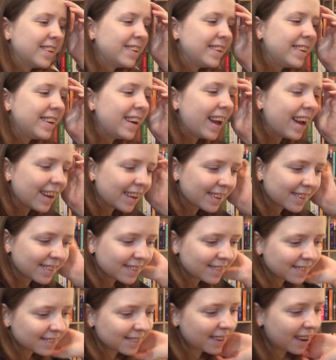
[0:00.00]

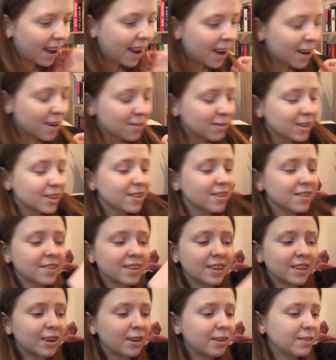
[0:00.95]
Next, we're just
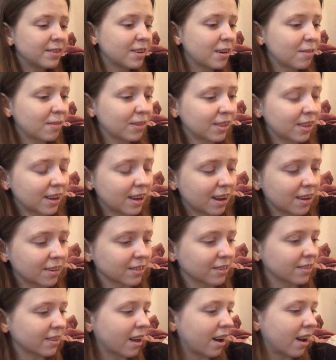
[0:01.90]
gonna go into everything
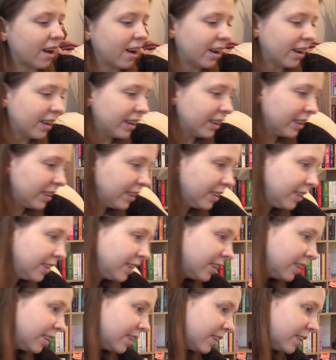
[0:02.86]
else. I